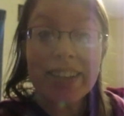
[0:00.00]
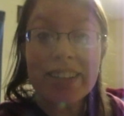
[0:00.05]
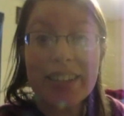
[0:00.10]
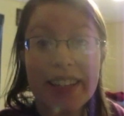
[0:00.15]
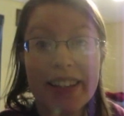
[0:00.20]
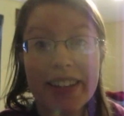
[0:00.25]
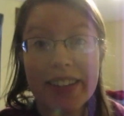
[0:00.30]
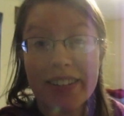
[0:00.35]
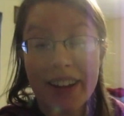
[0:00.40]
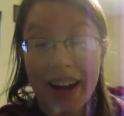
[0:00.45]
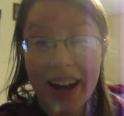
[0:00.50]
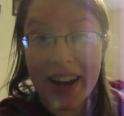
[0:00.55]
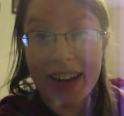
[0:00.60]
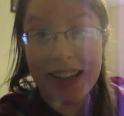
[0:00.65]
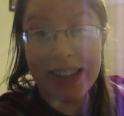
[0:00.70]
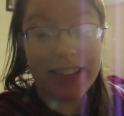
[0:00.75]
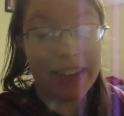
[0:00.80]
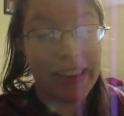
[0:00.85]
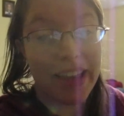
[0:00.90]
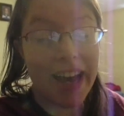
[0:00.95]
that's it,
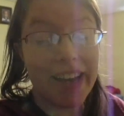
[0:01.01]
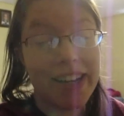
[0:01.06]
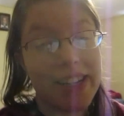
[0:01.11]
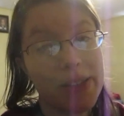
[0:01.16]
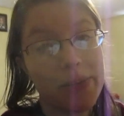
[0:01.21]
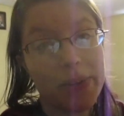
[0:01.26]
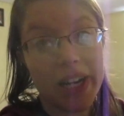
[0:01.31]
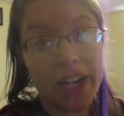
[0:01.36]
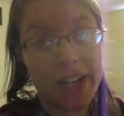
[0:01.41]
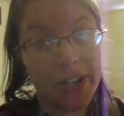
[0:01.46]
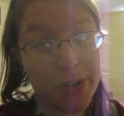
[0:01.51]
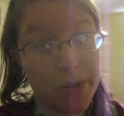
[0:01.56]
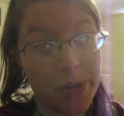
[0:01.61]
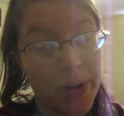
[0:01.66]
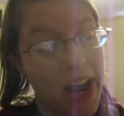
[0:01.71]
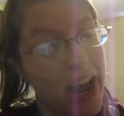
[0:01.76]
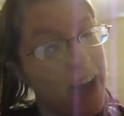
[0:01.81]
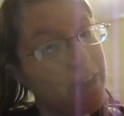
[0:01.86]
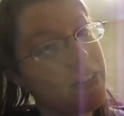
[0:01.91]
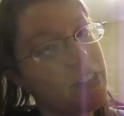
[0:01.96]
guys. That is what I
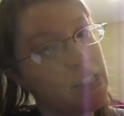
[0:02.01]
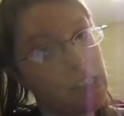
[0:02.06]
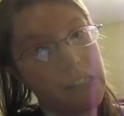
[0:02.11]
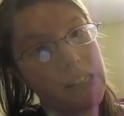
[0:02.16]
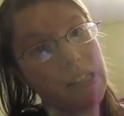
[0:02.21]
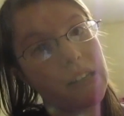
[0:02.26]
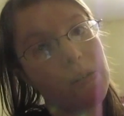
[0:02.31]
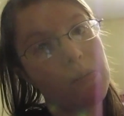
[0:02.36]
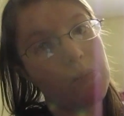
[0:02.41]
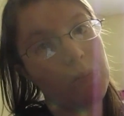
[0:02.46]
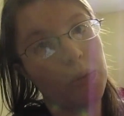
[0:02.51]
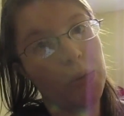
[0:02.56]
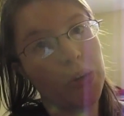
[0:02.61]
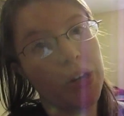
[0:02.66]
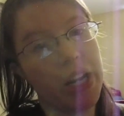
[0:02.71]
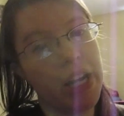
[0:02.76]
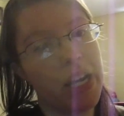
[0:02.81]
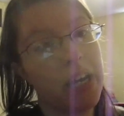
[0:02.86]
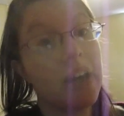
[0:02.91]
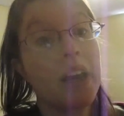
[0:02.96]
do every single
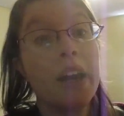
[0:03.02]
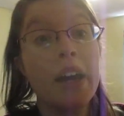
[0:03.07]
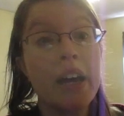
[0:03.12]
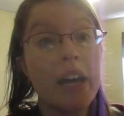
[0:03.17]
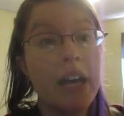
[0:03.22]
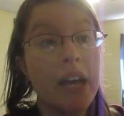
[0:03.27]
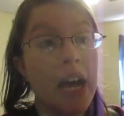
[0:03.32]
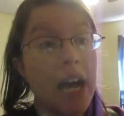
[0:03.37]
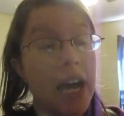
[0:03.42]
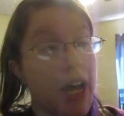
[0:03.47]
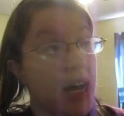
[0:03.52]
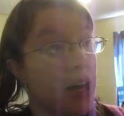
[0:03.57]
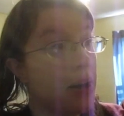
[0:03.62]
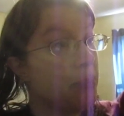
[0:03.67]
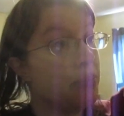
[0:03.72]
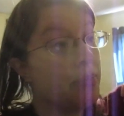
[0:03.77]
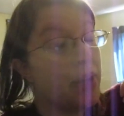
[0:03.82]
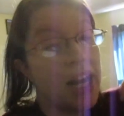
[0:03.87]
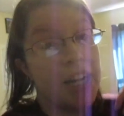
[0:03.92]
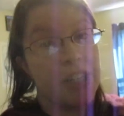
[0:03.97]
morning.
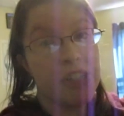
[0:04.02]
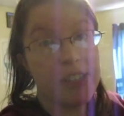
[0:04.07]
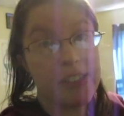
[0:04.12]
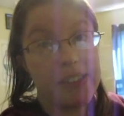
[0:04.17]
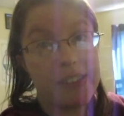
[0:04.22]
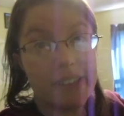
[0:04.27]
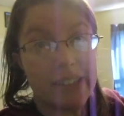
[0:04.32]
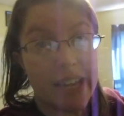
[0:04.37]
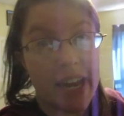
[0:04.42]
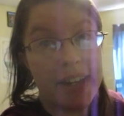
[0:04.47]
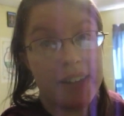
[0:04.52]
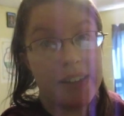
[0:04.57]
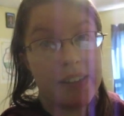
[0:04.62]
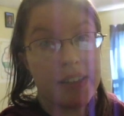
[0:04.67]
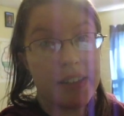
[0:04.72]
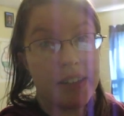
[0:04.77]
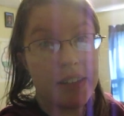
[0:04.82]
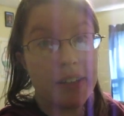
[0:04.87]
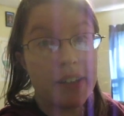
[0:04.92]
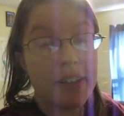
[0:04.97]
Um, I just
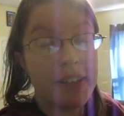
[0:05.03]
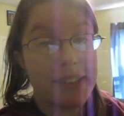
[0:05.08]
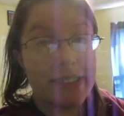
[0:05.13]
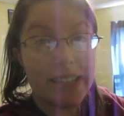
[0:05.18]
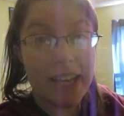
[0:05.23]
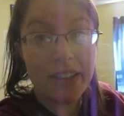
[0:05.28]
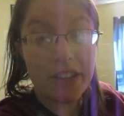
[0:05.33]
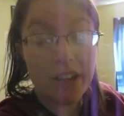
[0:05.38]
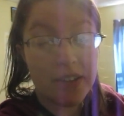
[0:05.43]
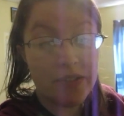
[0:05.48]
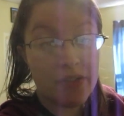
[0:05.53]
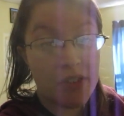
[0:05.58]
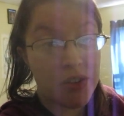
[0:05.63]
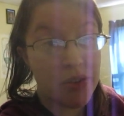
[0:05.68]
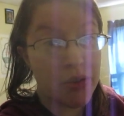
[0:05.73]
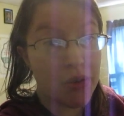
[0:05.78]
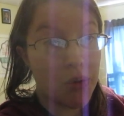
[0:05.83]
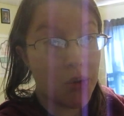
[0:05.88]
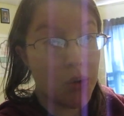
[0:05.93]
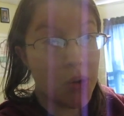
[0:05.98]
sent Seth off to
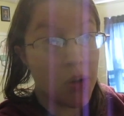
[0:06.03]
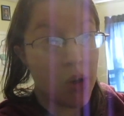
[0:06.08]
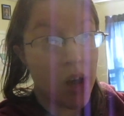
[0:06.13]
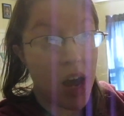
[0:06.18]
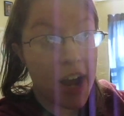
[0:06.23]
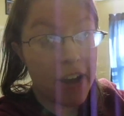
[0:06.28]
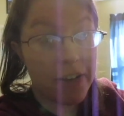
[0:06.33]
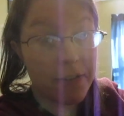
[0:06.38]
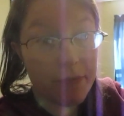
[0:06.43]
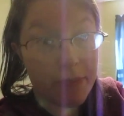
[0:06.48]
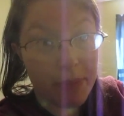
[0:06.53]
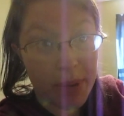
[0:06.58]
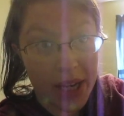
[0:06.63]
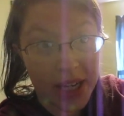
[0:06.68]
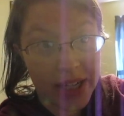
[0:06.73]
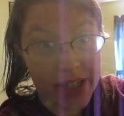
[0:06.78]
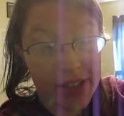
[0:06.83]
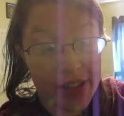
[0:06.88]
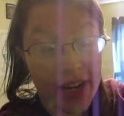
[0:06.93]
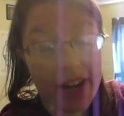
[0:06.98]
school. I've
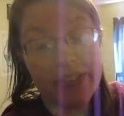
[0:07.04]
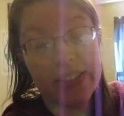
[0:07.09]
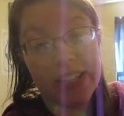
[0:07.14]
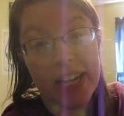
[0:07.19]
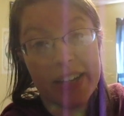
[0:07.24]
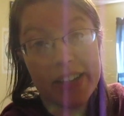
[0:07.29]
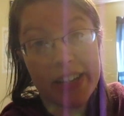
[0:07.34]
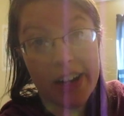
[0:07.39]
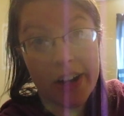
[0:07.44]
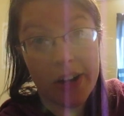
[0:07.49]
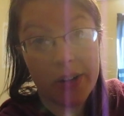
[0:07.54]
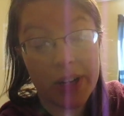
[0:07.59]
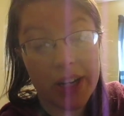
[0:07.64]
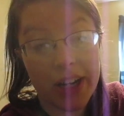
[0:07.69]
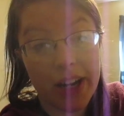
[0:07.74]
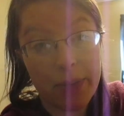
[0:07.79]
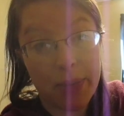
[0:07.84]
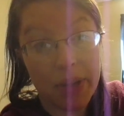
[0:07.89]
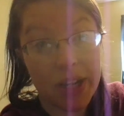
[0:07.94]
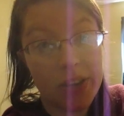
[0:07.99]
picked, I've sat down
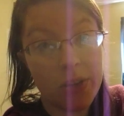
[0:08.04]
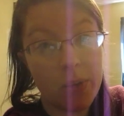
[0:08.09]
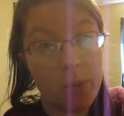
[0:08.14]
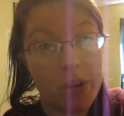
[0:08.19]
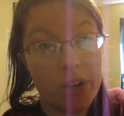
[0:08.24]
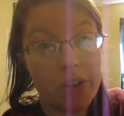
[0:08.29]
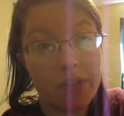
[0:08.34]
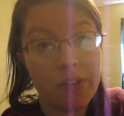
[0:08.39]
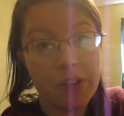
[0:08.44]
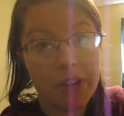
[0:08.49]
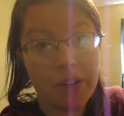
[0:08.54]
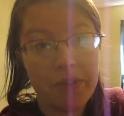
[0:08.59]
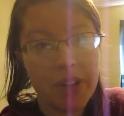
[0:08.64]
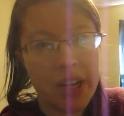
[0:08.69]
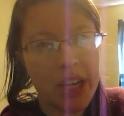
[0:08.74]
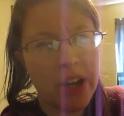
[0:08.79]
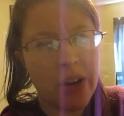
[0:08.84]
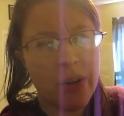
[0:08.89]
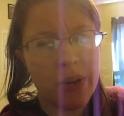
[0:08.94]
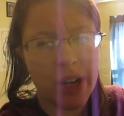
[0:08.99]
and I picked the winner for the
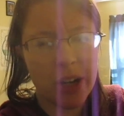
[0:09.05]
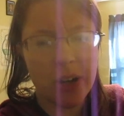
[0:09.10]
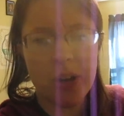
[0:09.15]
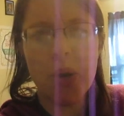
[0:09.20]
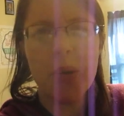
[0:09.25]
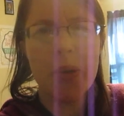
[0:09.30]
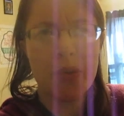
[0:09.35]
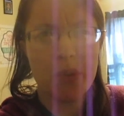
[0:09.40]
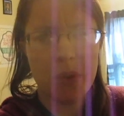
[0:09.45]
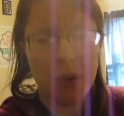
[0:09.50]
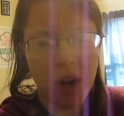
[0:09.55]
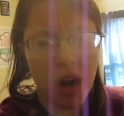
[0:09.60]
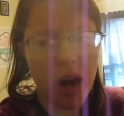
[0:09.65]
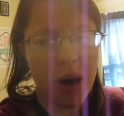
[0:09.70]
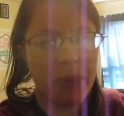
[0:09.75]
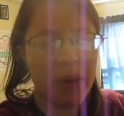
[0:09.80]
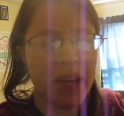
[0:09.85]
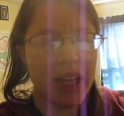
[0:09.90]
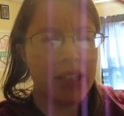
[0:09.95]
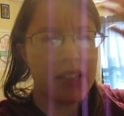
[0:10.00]
video and I go through
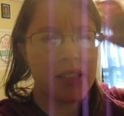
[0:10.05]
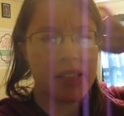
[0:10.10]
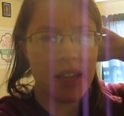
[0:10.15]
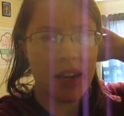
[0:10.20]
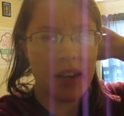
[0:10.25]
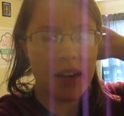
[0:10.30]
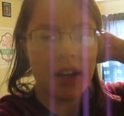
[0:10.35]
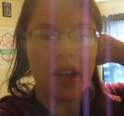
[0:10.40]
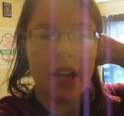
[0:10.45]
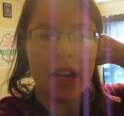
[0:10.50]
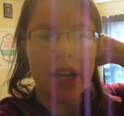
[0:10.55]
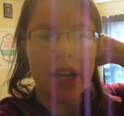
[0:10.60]
comments and